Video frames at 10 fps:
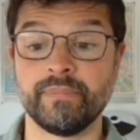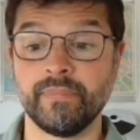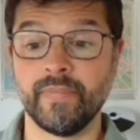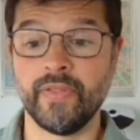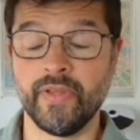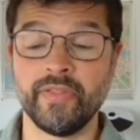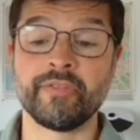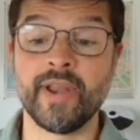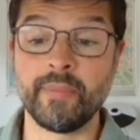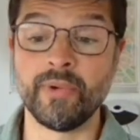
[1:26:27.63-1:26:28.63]
the
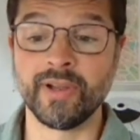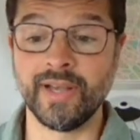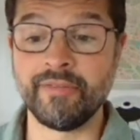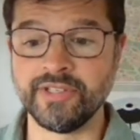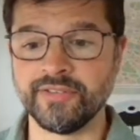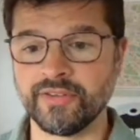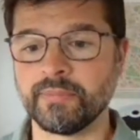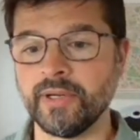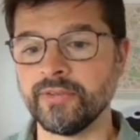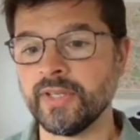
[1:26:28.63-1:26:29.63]
framework leverages, I
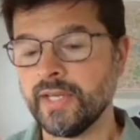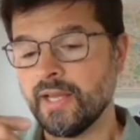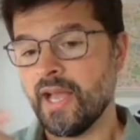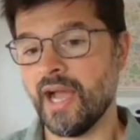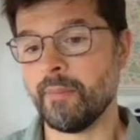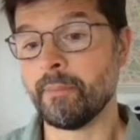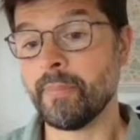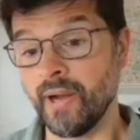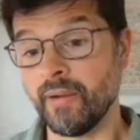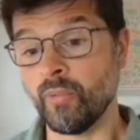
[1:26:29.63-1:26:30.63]
suppose.
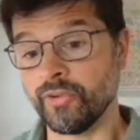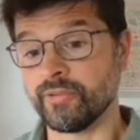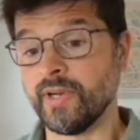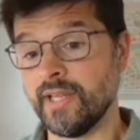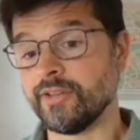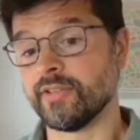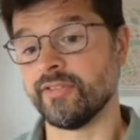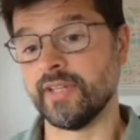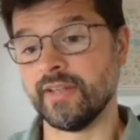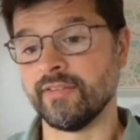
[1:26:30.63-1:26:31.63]
But what's really
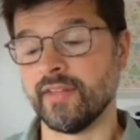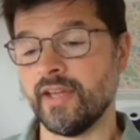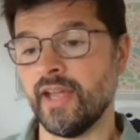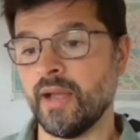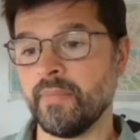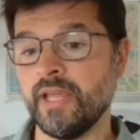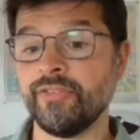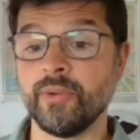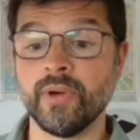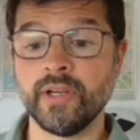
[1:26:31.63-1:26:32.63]
interesting is that if
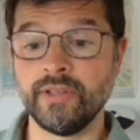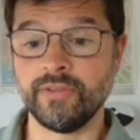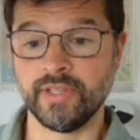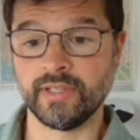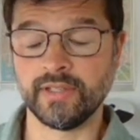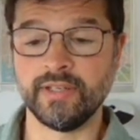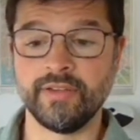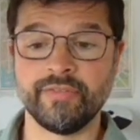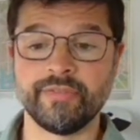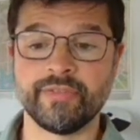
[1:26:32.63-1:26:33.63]
you are using a
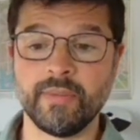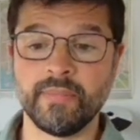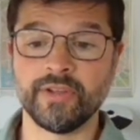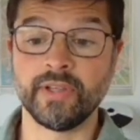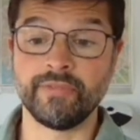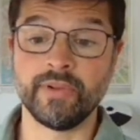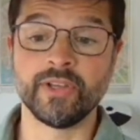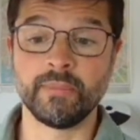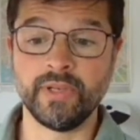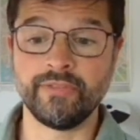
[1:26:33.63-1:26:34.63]
different framework, so for
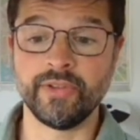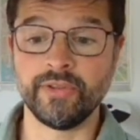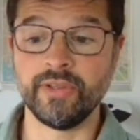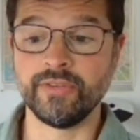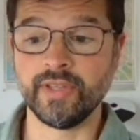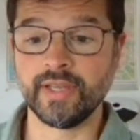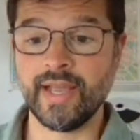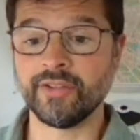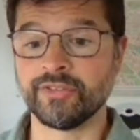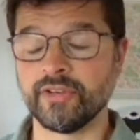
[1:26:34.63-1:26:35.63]
example, if you're using
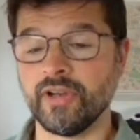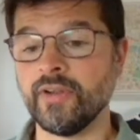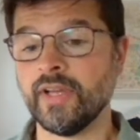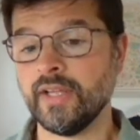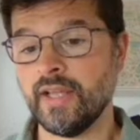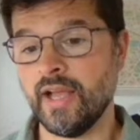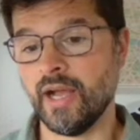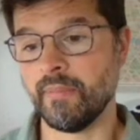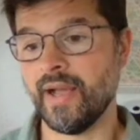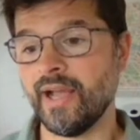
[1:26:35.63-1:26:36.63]
Astro,
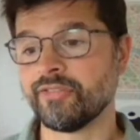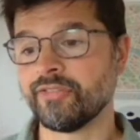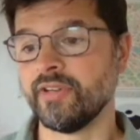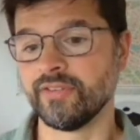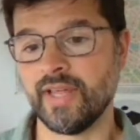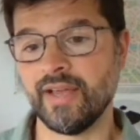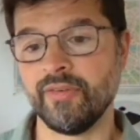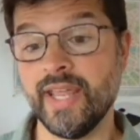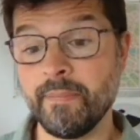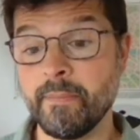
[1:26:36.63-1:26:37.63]
Astro doesn't have
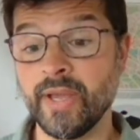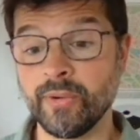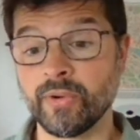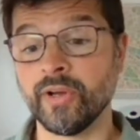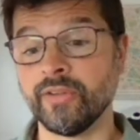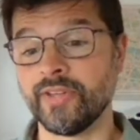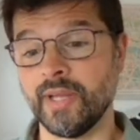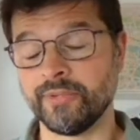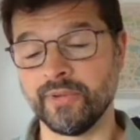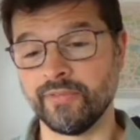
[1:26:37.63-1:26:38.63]
an inbuilt
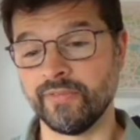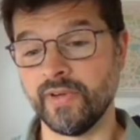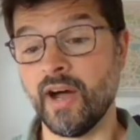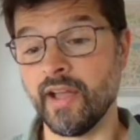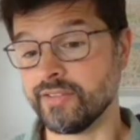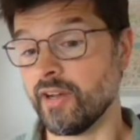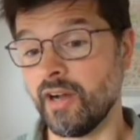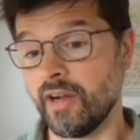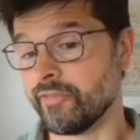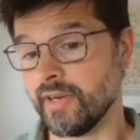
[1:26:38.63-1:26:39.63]
concept of
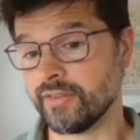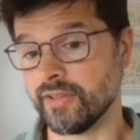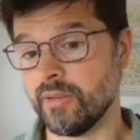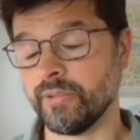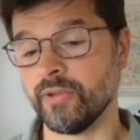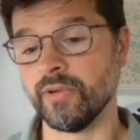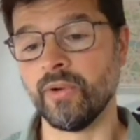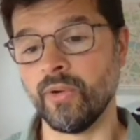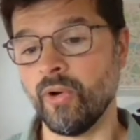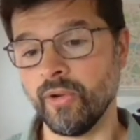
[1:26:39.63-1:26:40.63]
ISR, for example,
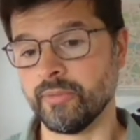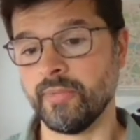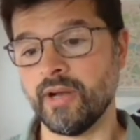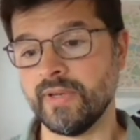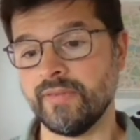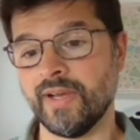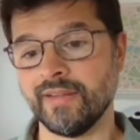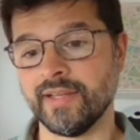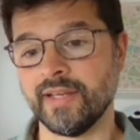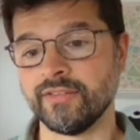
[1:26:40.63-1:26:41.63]
or on-demand
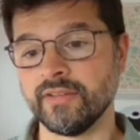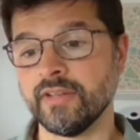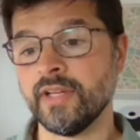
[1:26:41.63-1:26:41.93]
revalidation.